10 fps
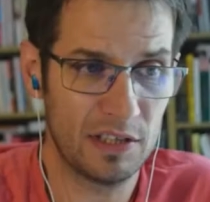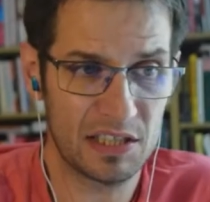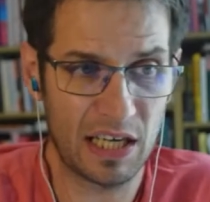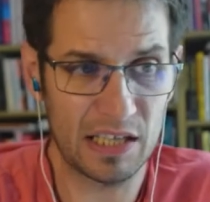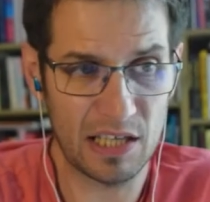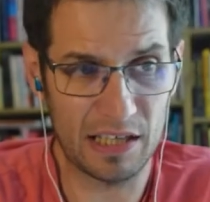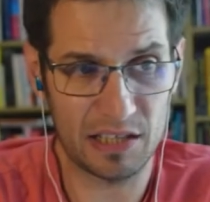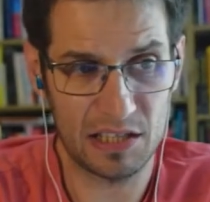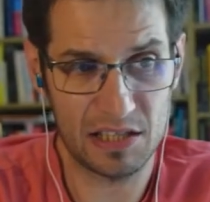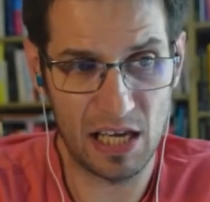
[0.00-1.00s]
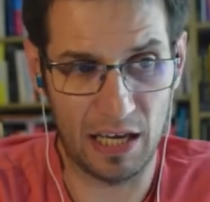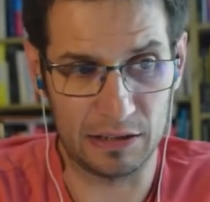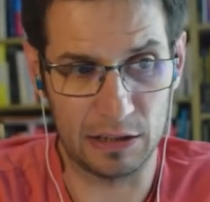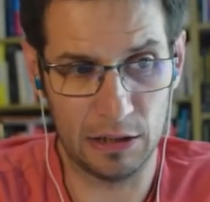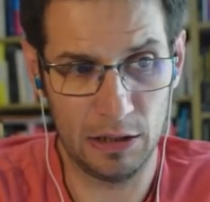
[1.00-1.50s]
case, as I said,
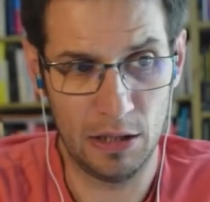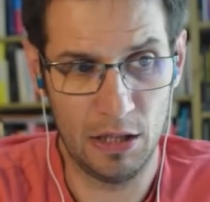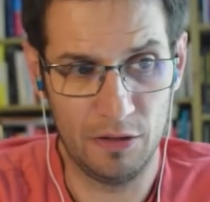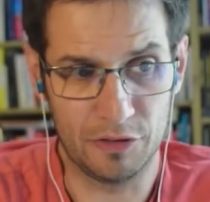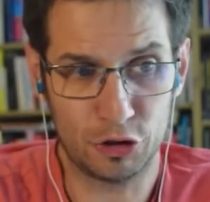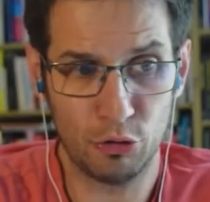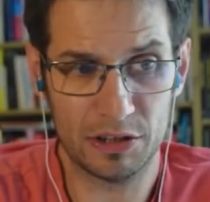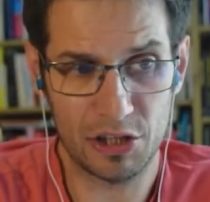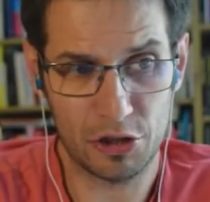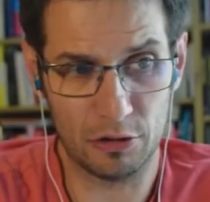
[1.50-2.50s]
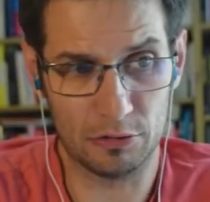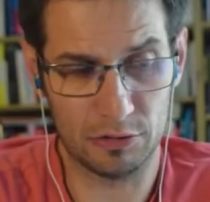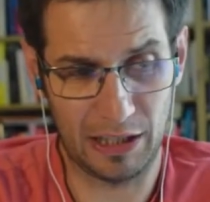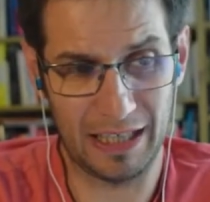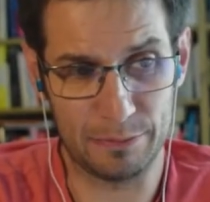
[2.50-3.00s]
the 2 additional
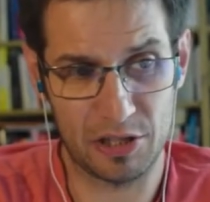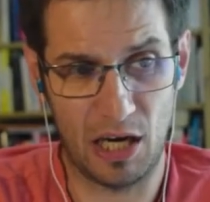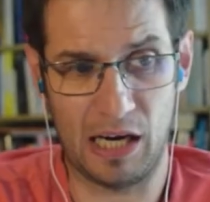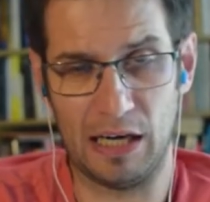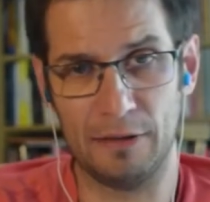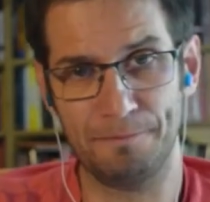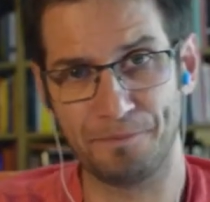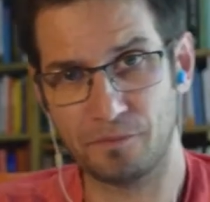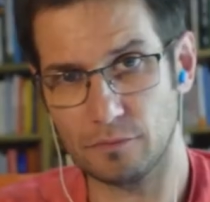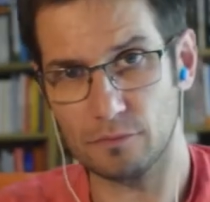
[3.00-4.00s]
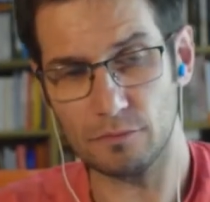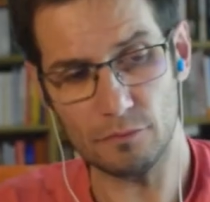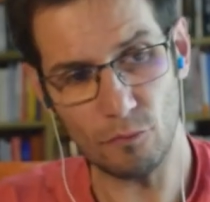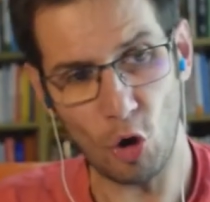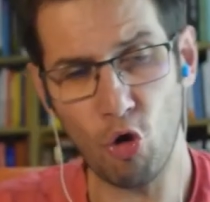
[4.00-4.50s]
clips are
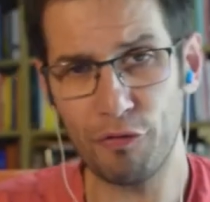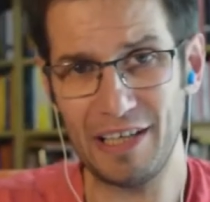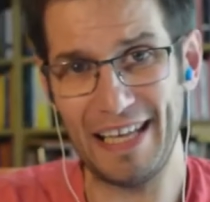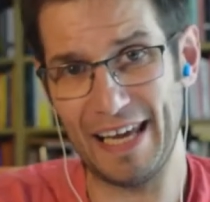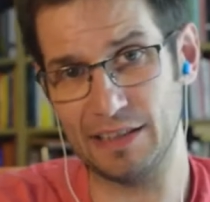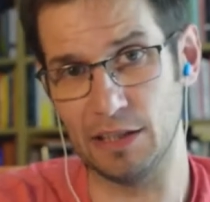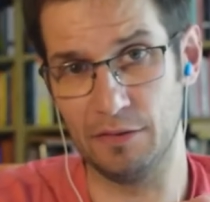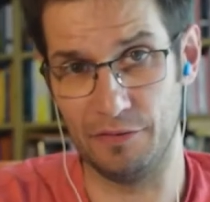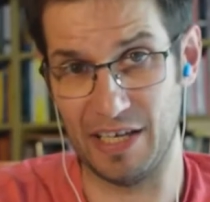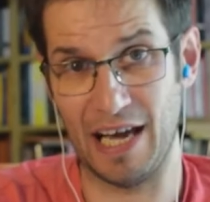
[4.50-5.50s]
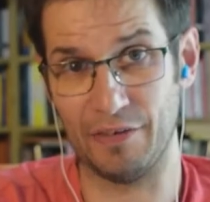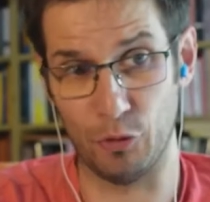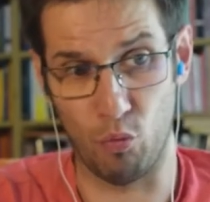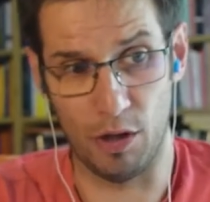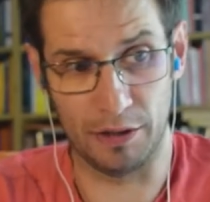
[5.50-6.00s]
overlaid the other
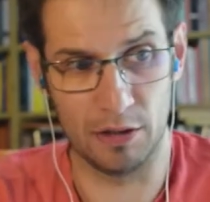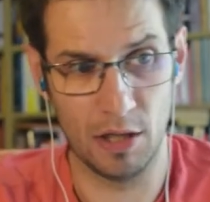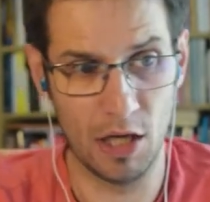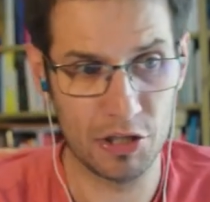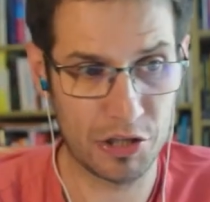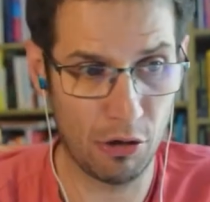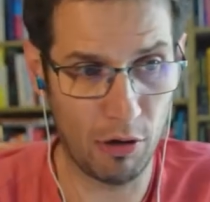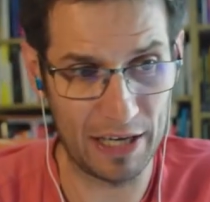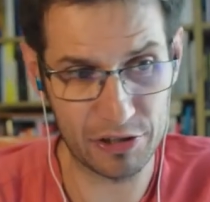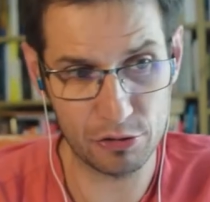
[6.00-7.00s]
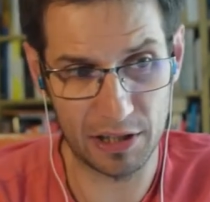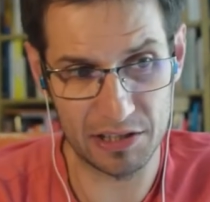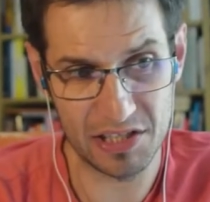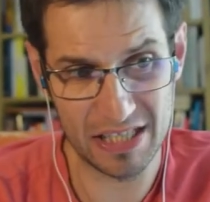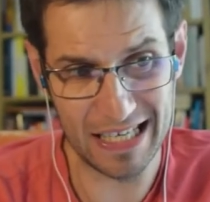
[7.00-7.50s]
one. So as you can
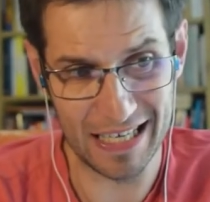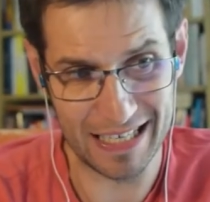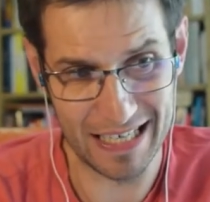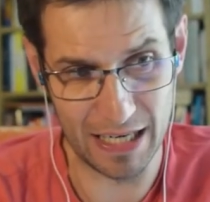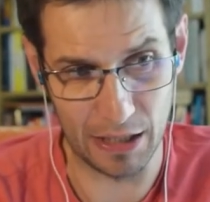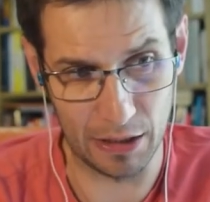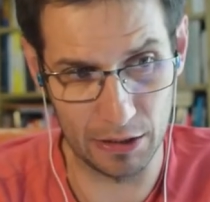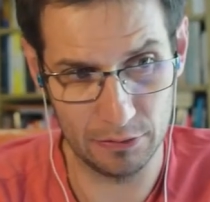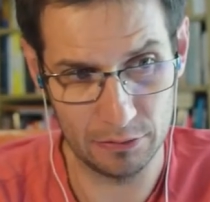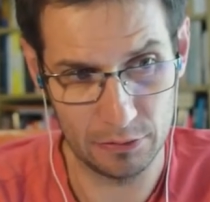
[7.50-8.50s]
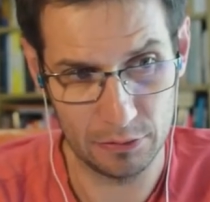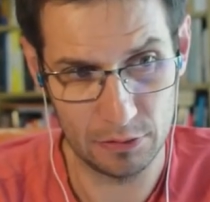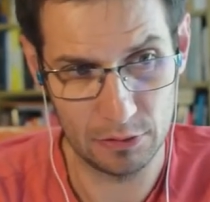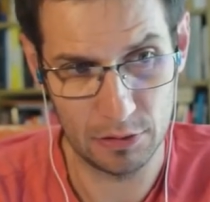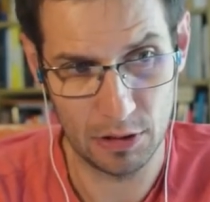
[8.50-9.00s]
see here,
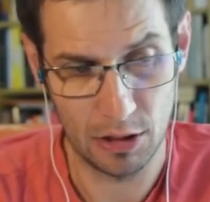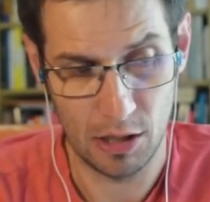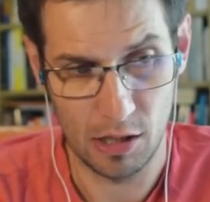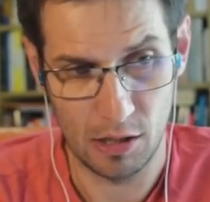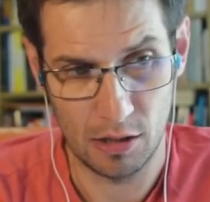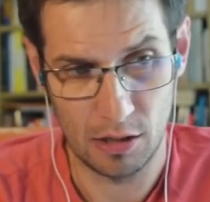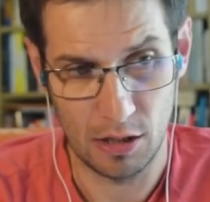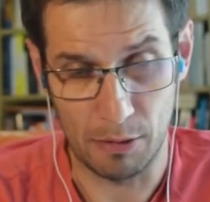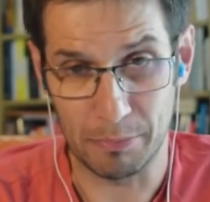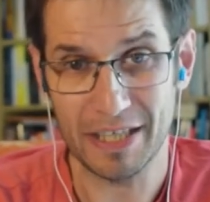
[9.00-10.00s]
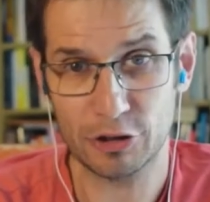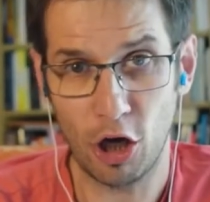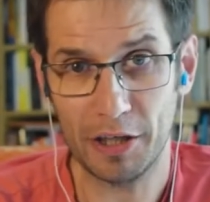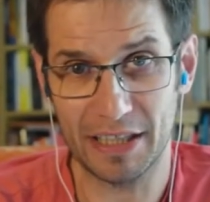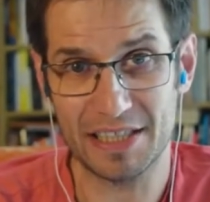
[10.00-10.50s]
me
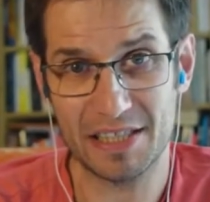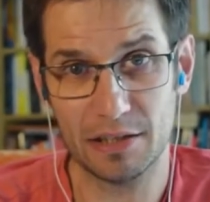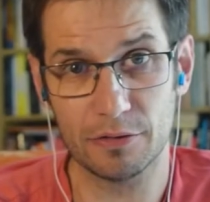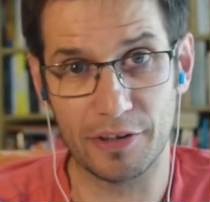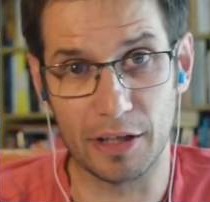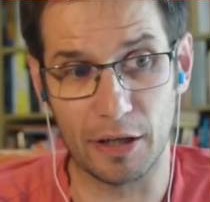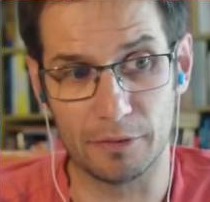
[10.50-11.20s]
talking is still there.